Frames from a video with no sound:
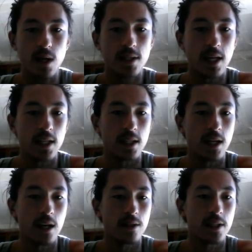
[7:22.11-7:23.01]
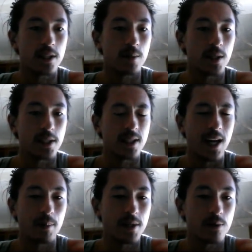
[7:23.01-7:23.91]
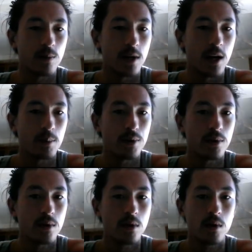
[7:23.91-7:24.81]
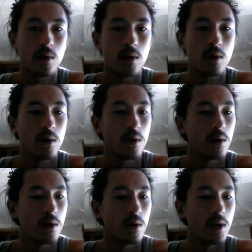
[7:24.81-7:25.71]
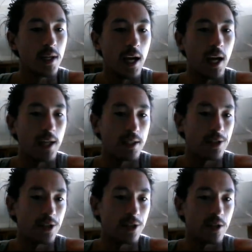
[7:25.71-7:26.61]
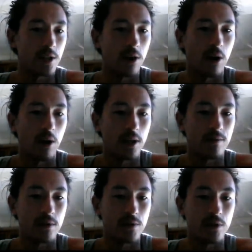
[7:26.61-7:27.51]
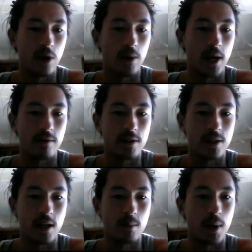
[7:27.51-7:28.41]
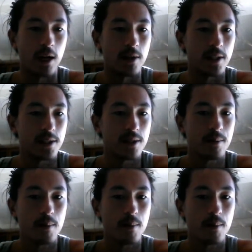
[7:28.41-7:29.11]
Second Cutlass, I'm going to snap this one up. Again, it's just a good card even if you don't have a ton of pirates.